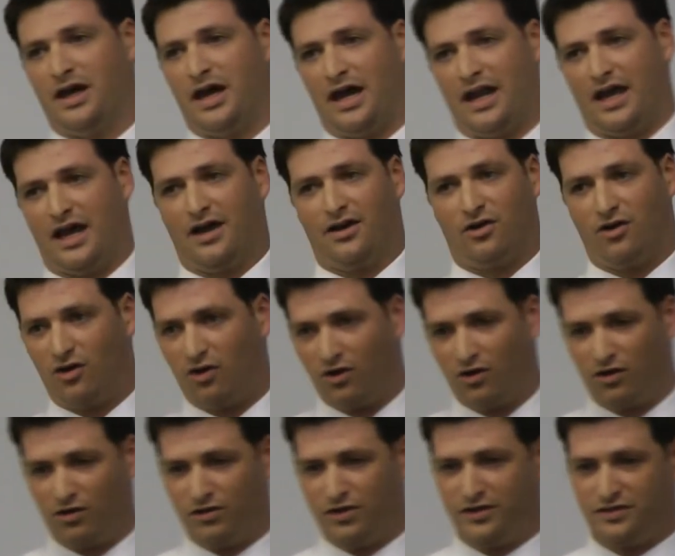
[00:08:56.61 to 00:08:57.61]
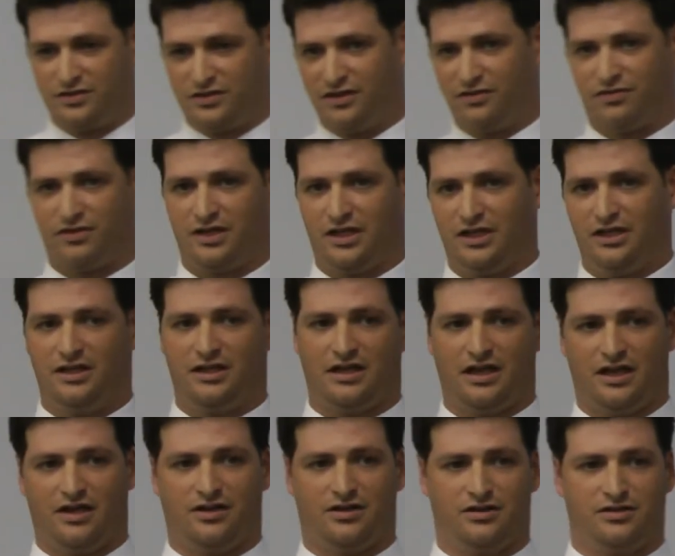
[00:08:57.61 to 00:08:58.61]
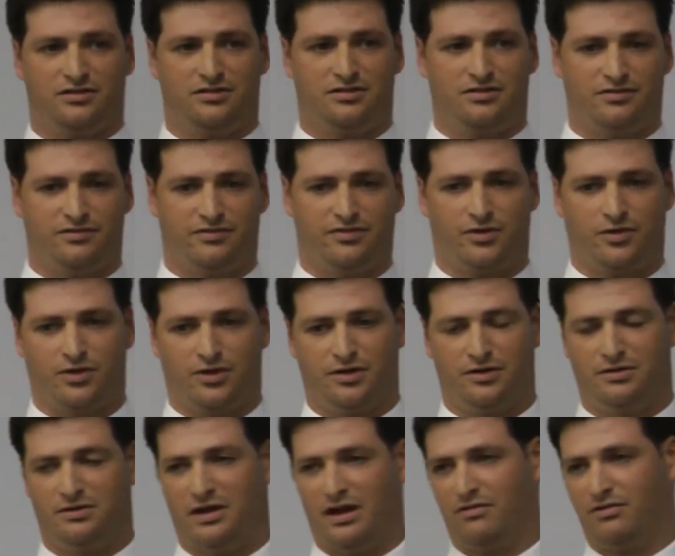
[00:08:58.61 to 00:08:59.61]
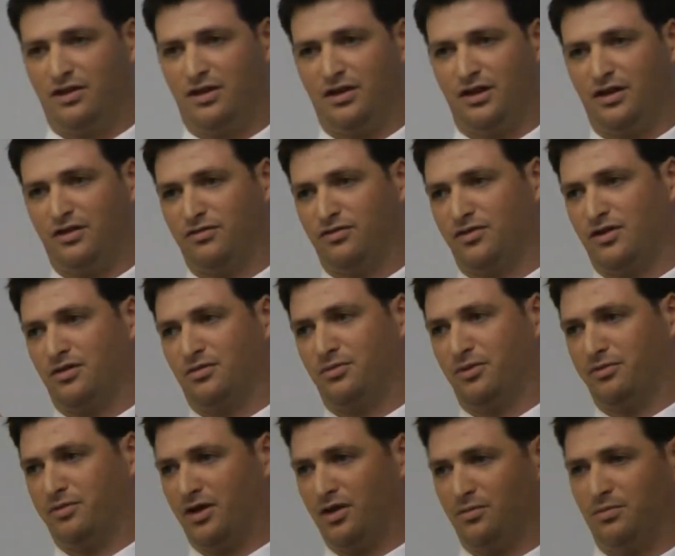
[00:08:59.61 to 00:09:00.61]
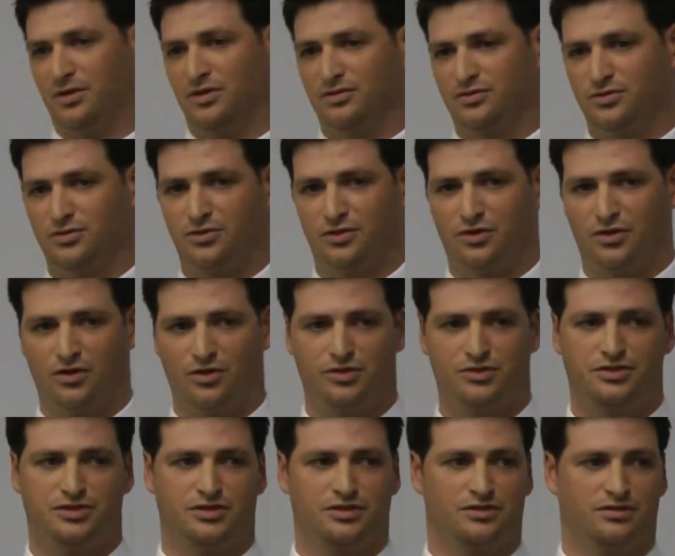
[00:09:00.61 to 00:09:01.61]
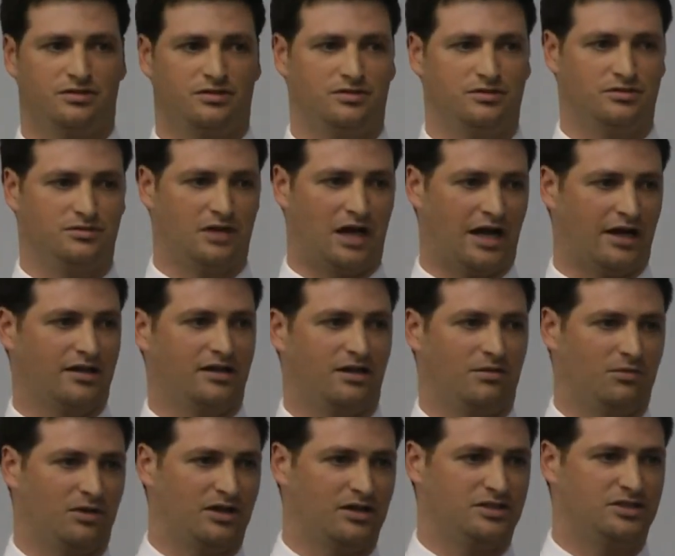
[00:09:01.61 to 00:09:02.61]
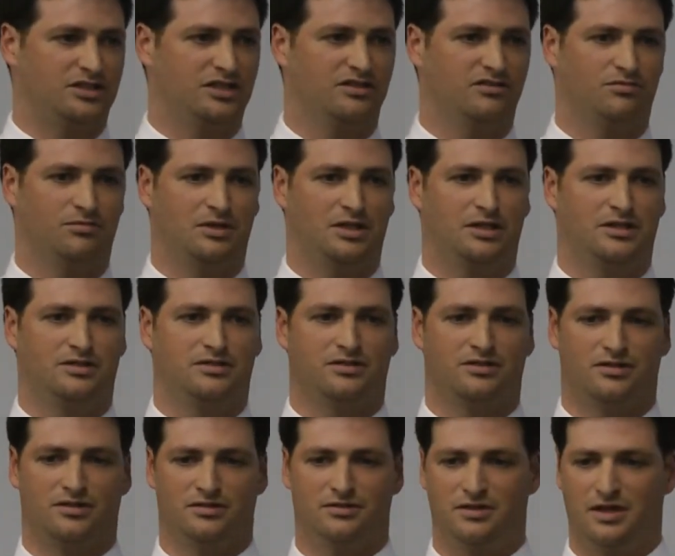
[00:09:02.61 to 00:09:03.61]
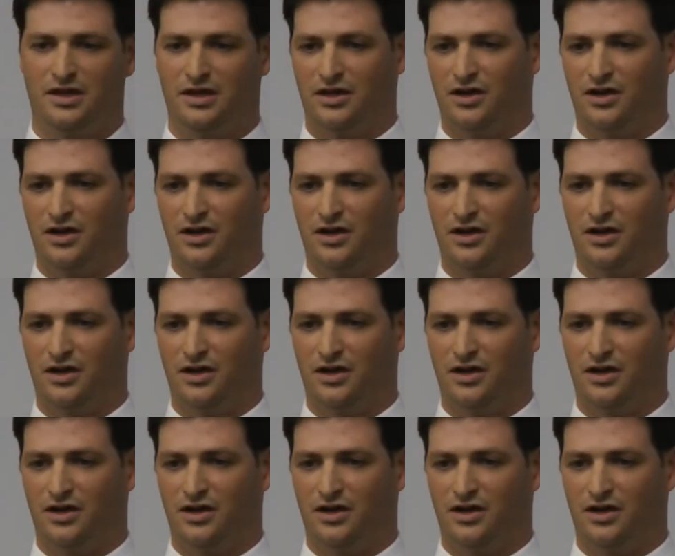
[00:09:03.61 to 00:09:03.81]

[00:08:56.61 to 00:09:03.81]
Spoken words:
and it had all these different indicators for everything from developing school culture to academic achievement to